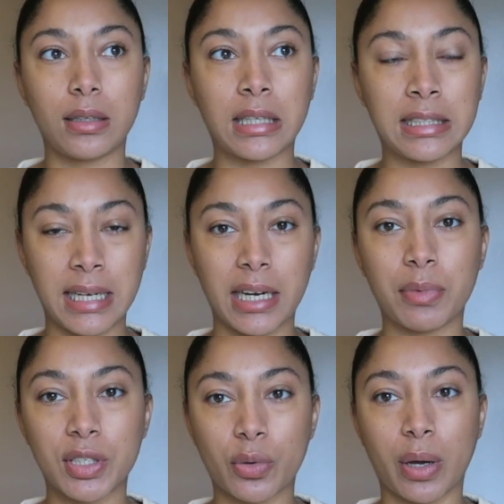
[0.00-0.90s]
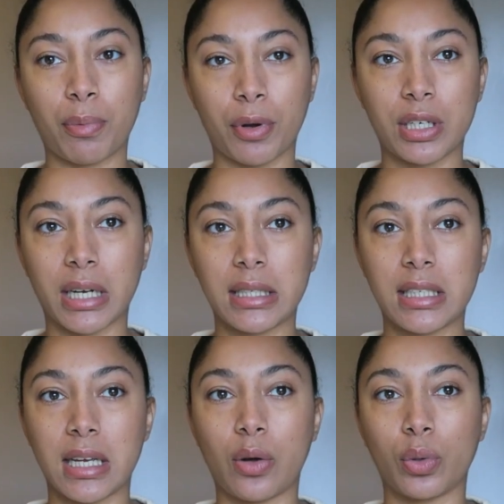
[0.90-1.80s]
The Tiananmen Square
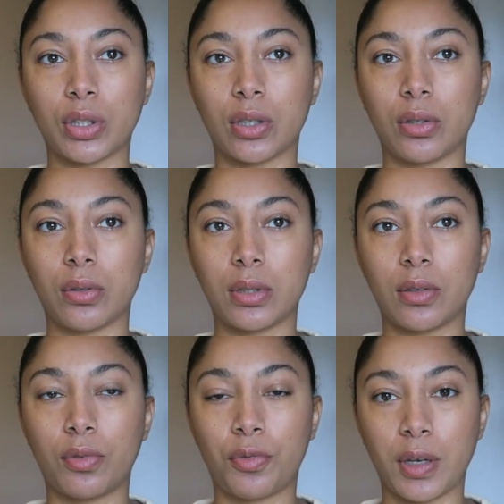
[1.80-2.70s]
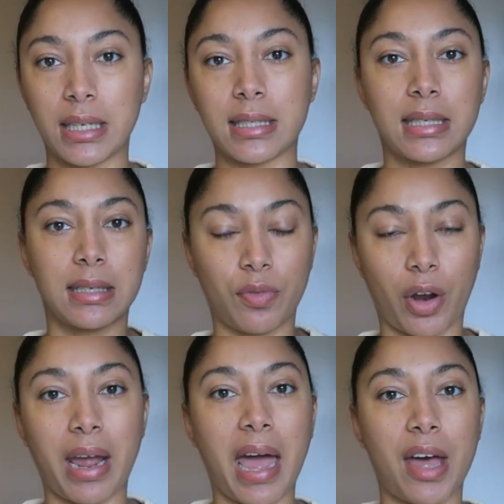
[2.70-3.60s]
protest also figures
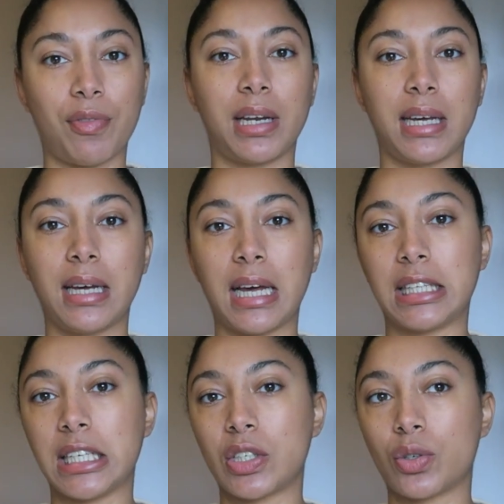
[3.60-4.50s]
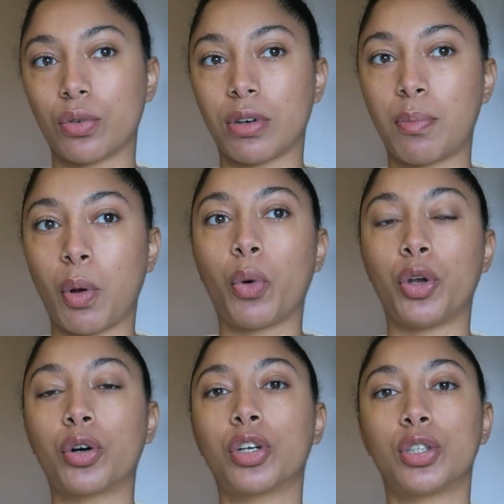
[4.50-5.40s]
very heavily in this story, but we're
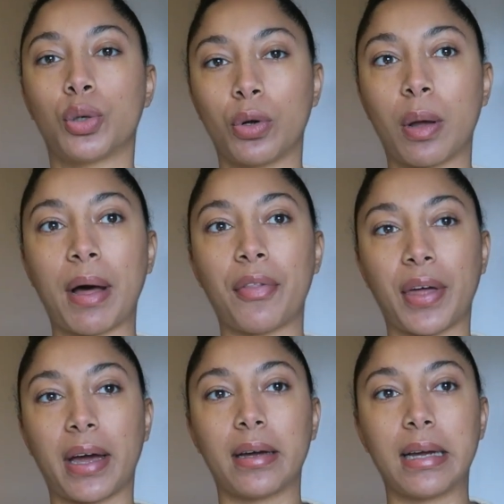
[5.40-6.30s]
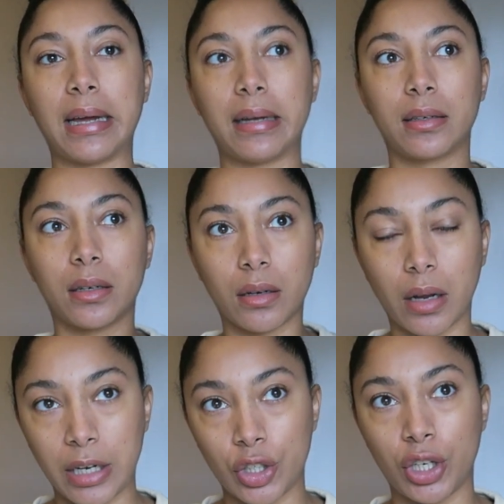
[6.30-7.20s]
not going to talk about
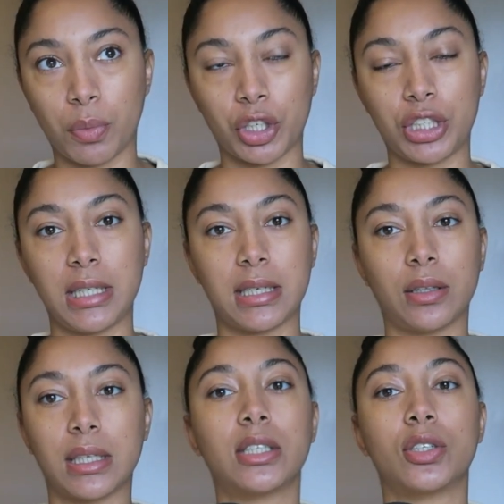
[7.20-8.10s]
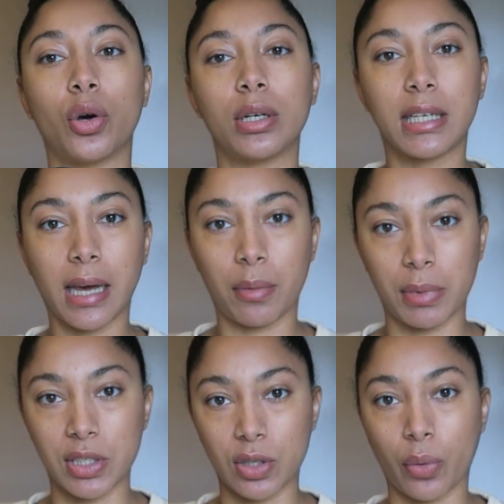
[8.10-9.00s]
in too much detail. This is not a
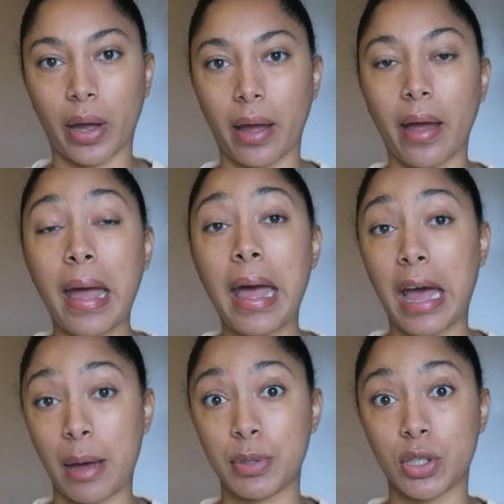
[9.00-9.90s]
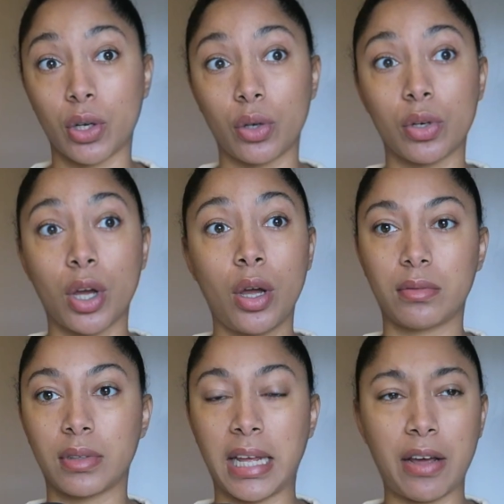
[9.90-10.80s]
Tiananmen Square episode.
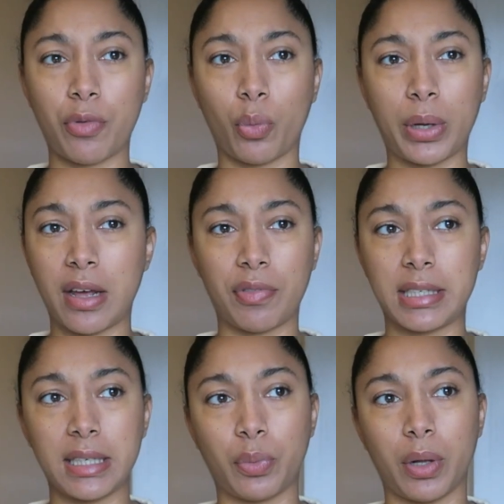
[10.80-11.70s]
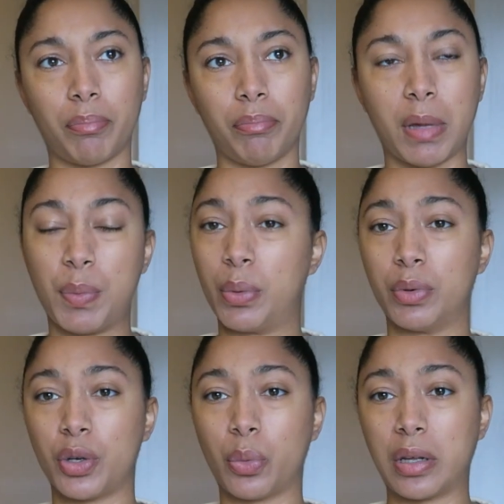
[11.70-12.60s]
We never did one. Maybe we'll
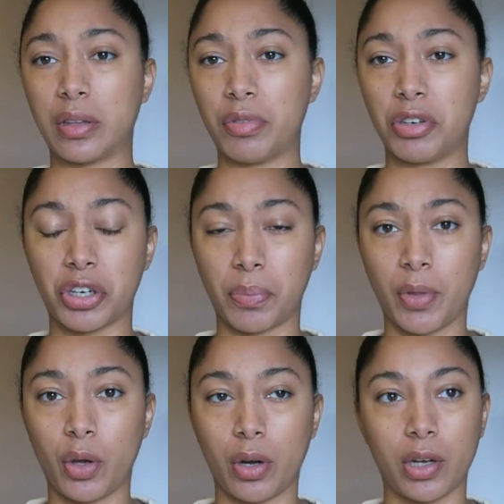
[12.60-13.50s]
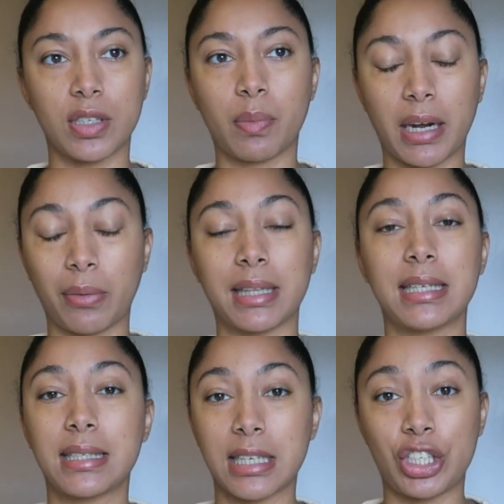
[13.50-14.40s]
do one in the future. Who knows? But anyway, this
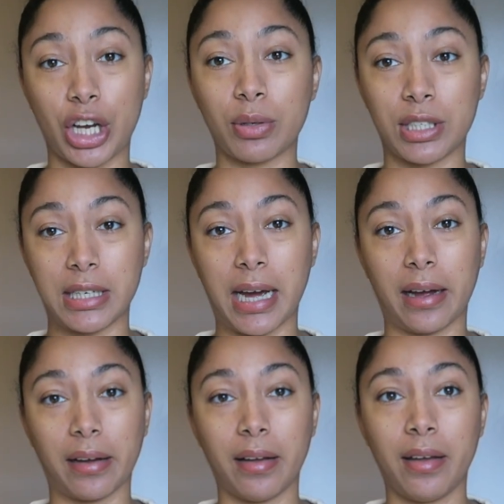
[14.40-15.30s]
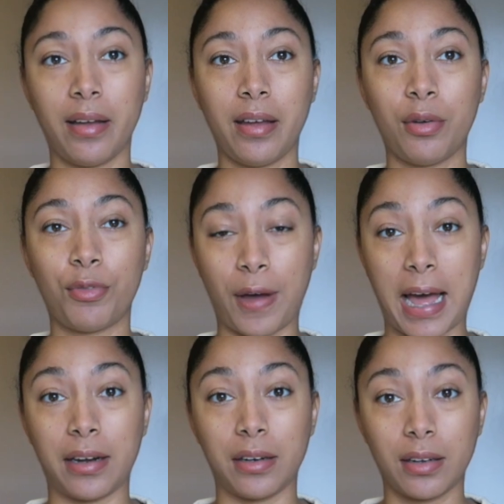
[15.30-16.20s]
is a Zhao Ziyang
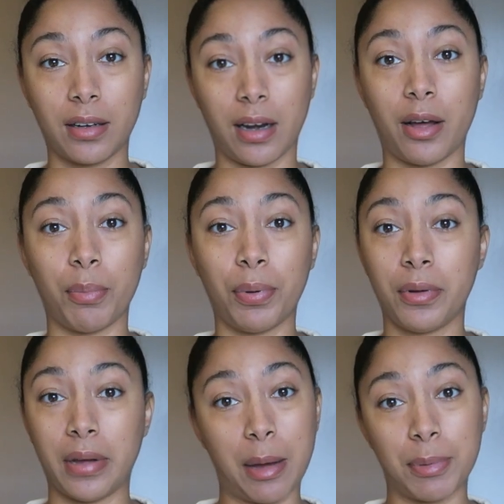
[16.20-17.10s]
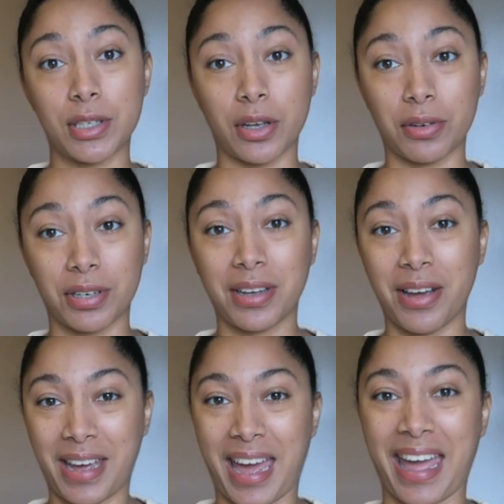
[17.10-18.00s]
fan club episode,
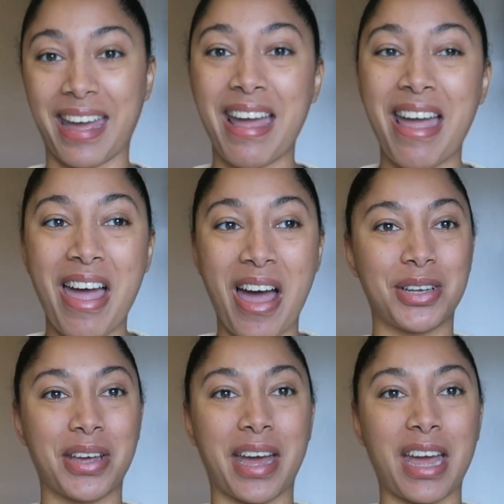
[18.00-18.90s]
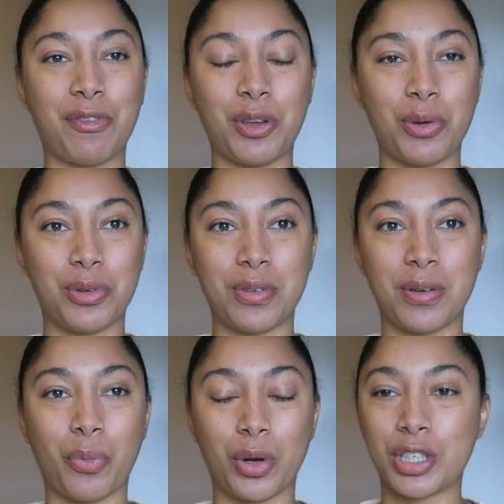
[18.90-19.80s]
okay? So yeah, if you
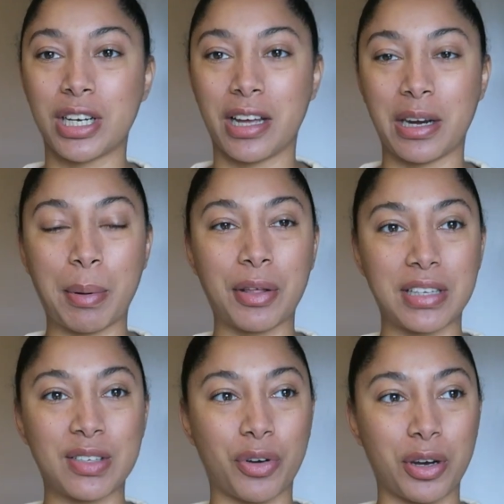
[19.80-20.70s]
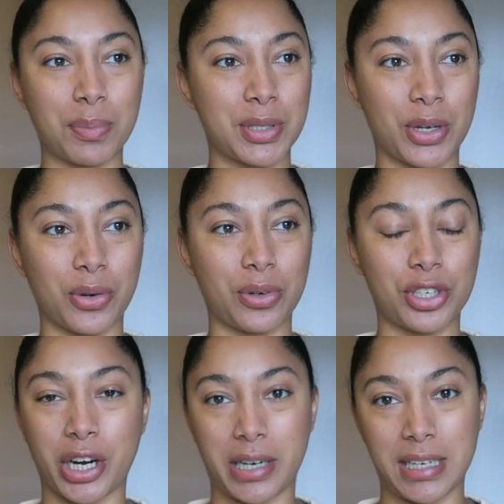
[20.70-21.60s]
want to learn about this very obscure
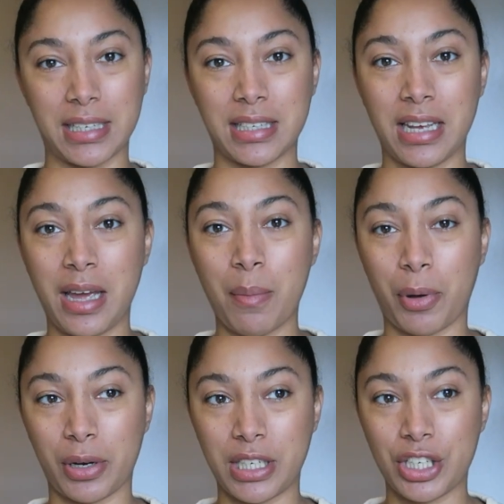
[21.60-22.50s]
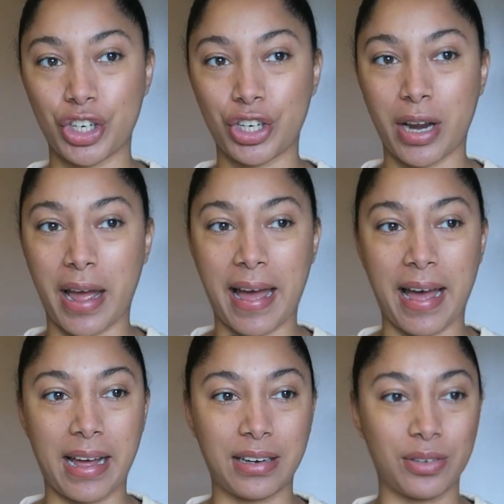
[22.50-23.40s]
Chinese politician
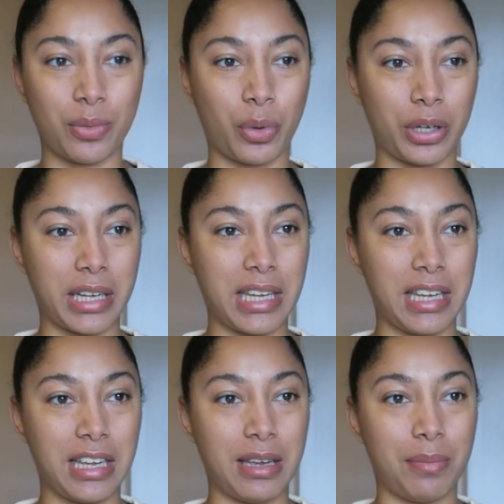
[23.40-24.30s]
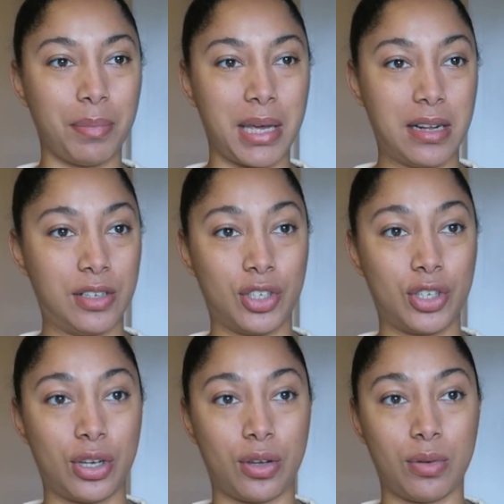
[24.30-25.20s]
and what he means
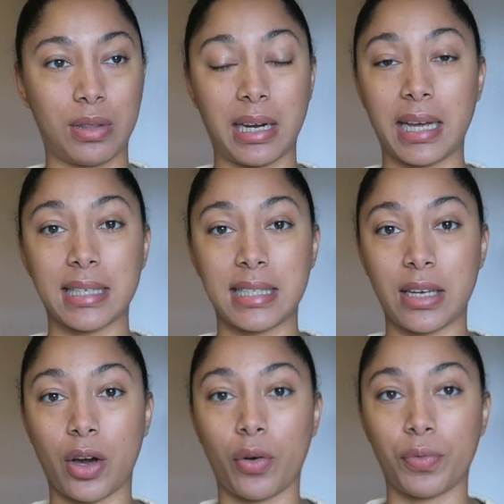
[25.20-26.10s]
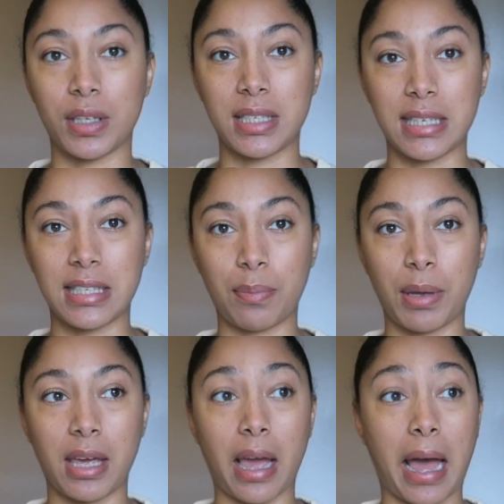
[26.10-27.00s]
to the legacy of the
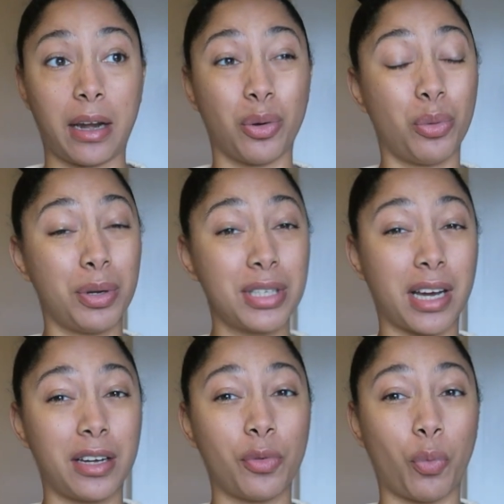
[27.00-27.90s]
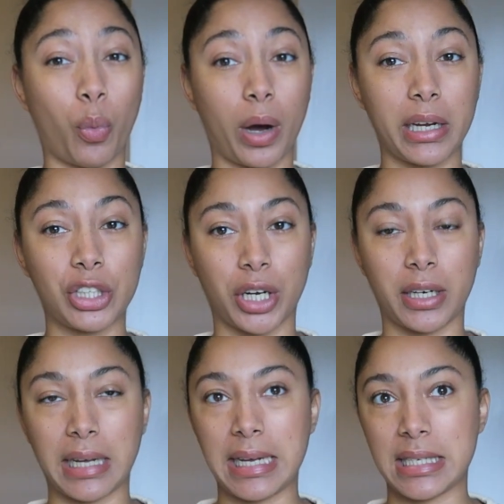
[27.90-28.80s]
CCP and almost kind of why
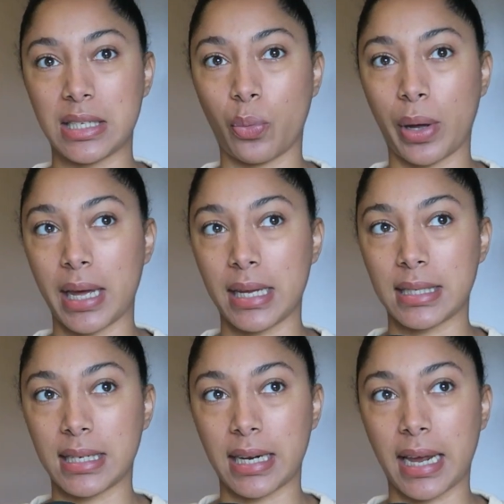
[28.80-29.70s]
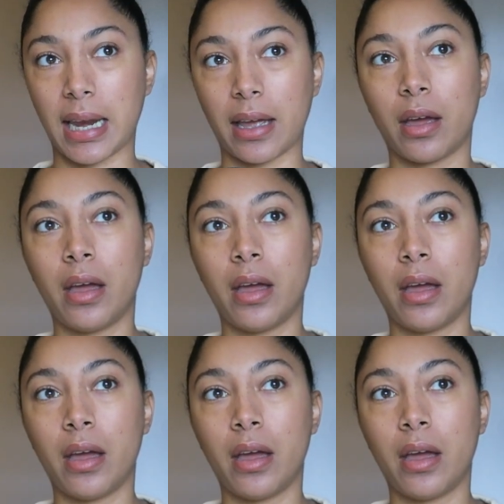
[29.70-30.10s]
China is the way it is today, like